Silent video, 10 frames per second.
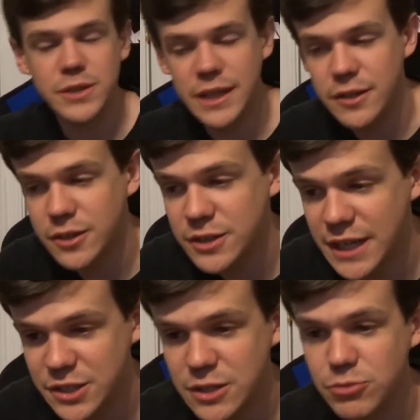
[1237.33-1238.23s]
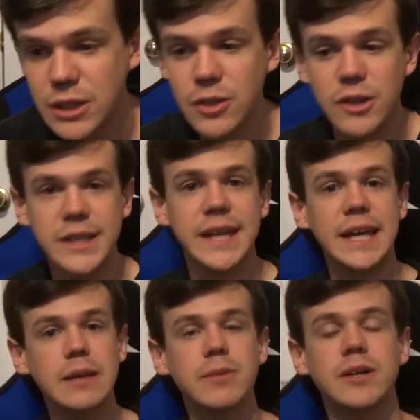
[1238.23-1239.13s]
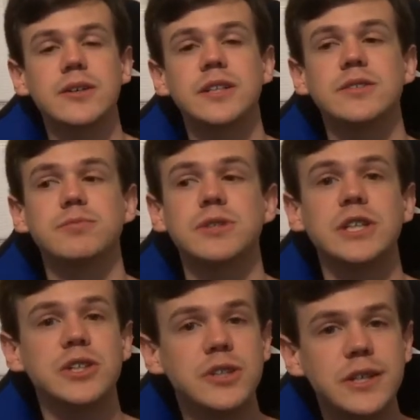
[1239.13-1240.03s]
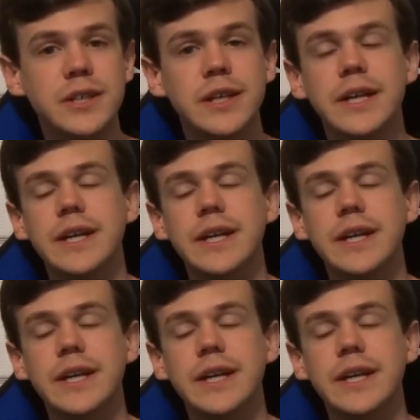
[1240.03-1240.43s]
I heard it's actually a really long game. I heard it's pretty good.